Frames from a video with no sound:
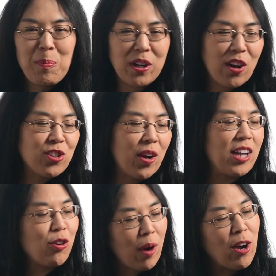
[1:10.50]
but you also
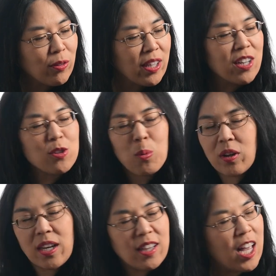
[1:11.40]
had groundlings,
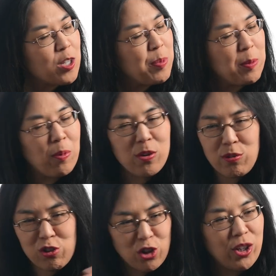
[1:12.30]
working class people
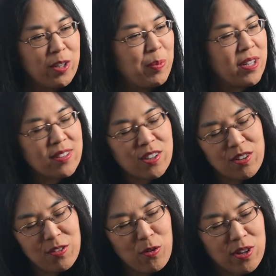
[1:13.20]
who stood because they
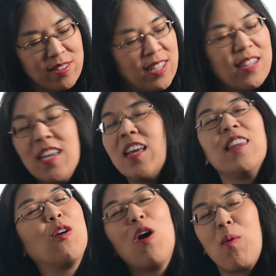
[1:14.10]
couldn't afford a seat.
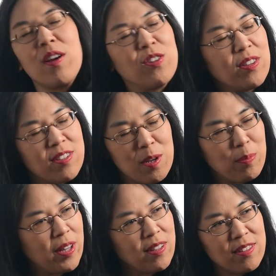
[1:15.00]
They're all watching the same
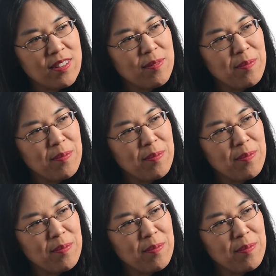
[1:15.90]
place.